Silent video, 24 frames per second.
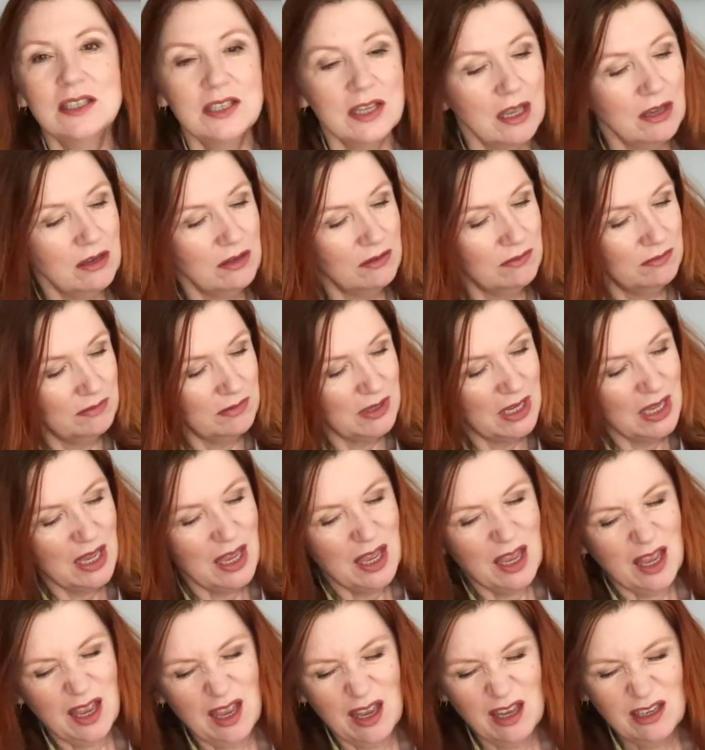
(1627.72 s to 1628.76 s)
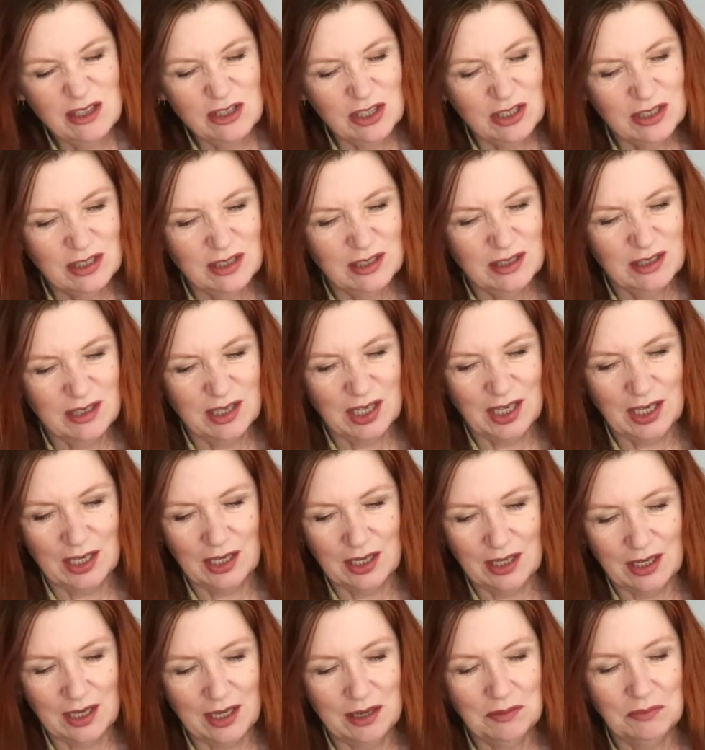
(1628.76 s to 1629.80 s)
So, yeah,
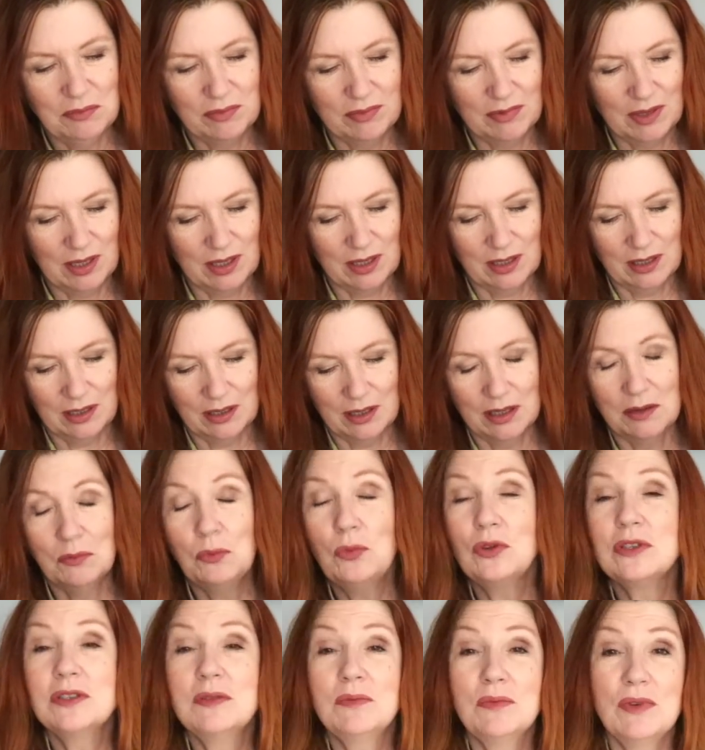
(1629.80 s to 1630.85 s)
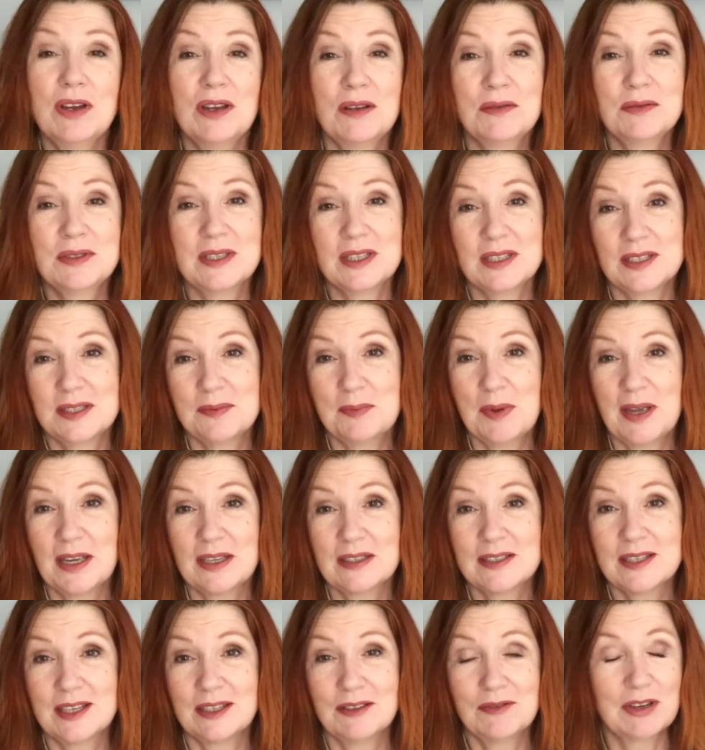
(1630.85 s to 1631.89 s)
it wasn't what I was
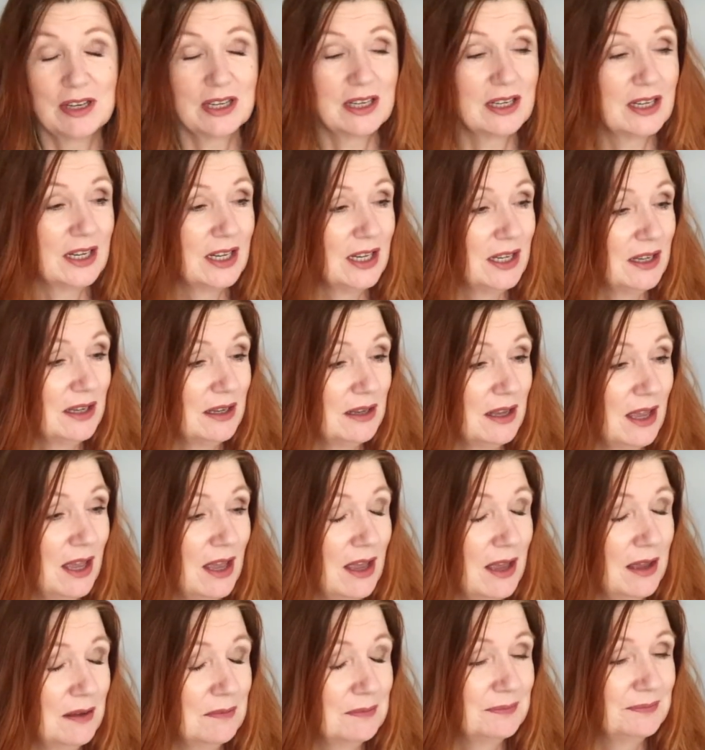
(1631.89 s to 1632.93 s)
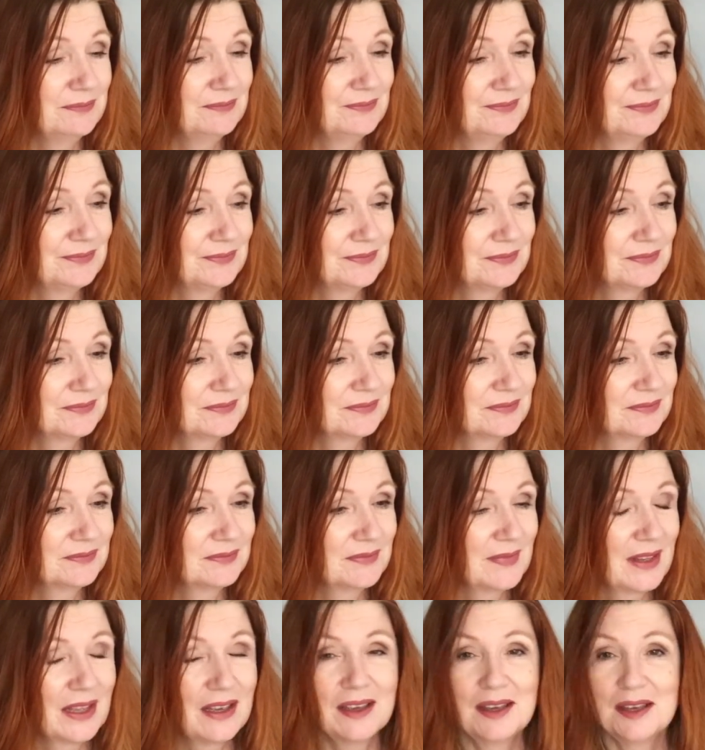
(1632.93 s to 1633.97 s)
expecting, really.
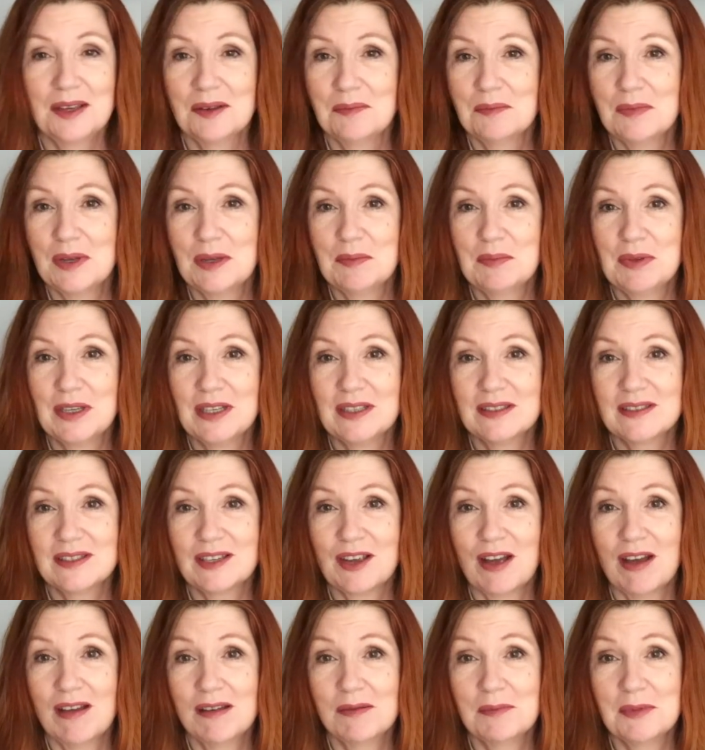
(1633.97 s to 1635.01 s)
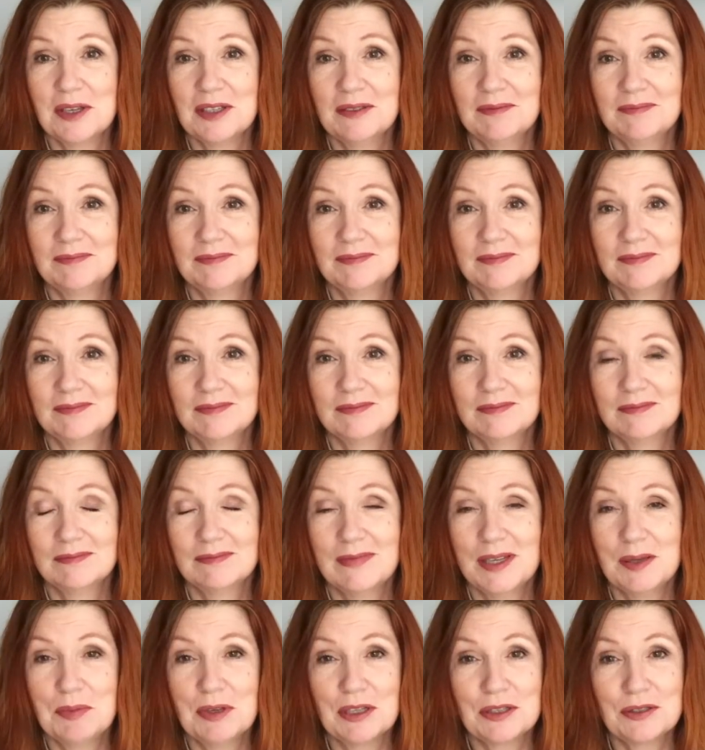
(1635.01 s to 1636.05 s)
Maybe it's karma.
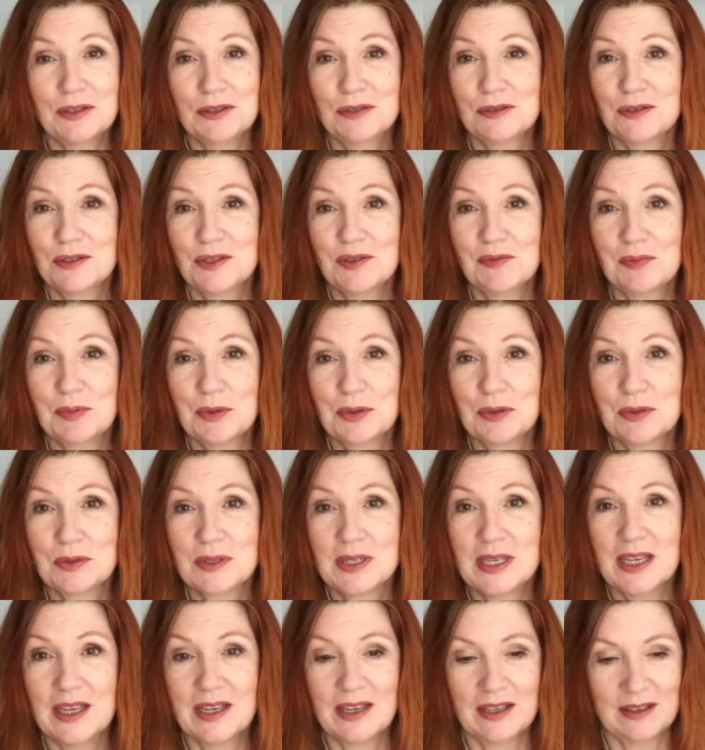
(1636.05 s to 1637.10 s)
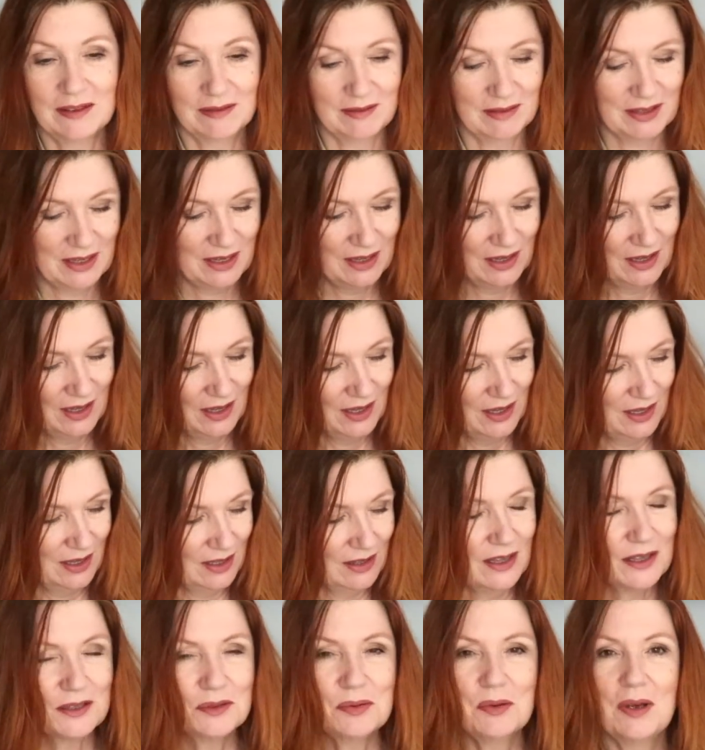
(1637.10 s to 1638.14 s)
Maybe I shouldn't have bought it, and
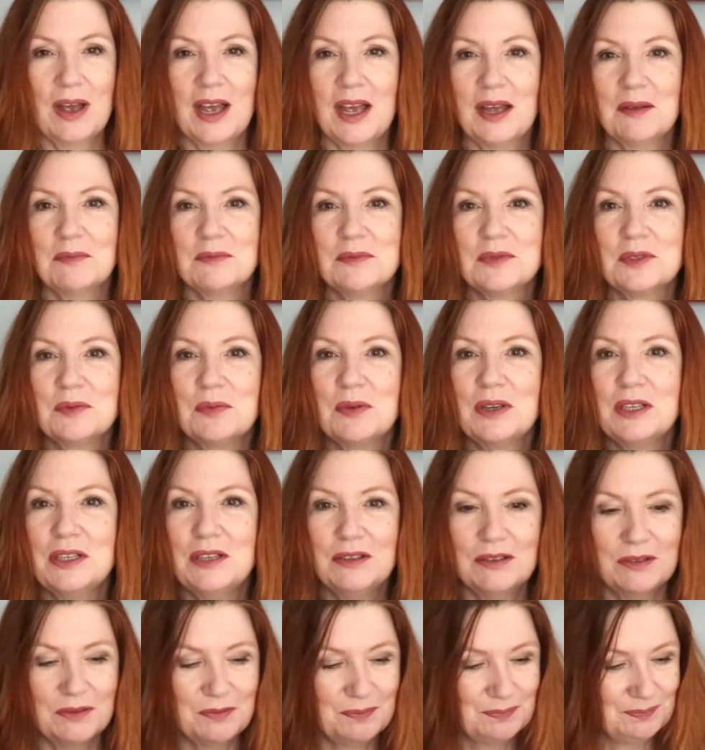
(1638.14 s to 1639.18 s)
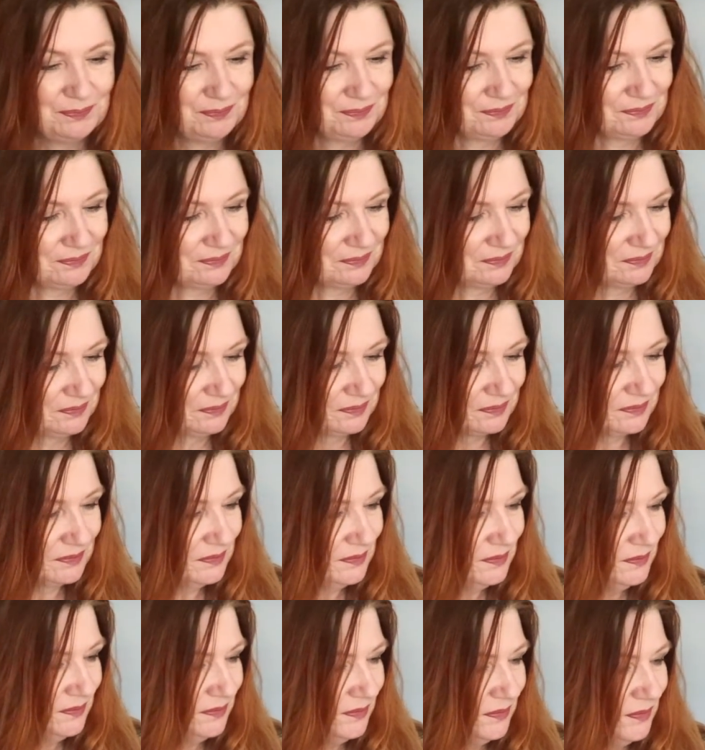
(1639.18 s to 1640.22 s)
that's what happens when you
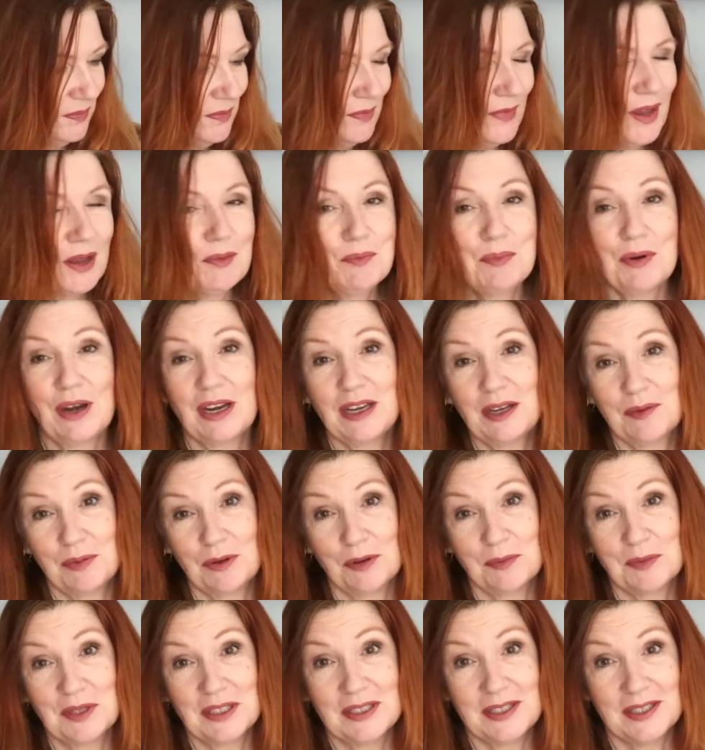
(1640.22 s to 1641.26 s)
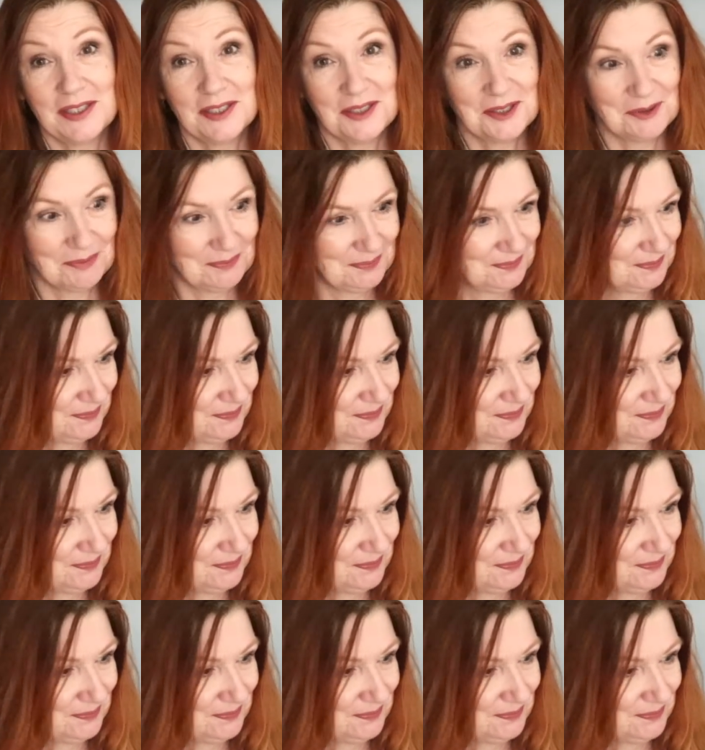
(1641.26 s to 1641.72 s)
break promises.